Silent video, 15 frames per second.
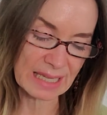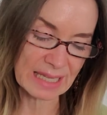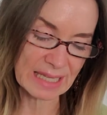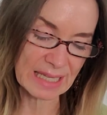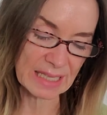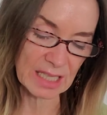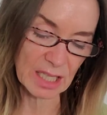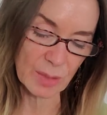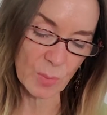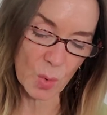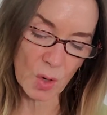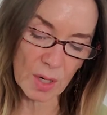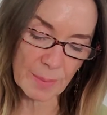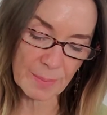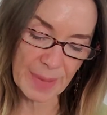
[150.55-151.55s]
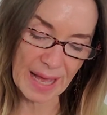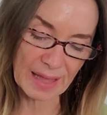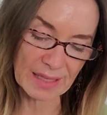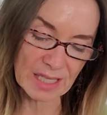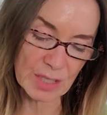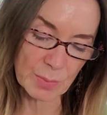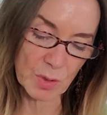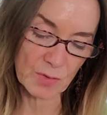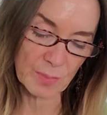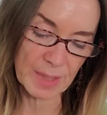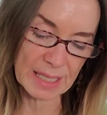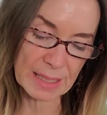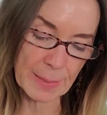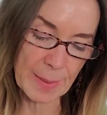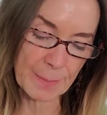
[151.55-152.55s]
is seen in a more balanced
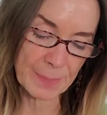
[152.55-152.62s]
movement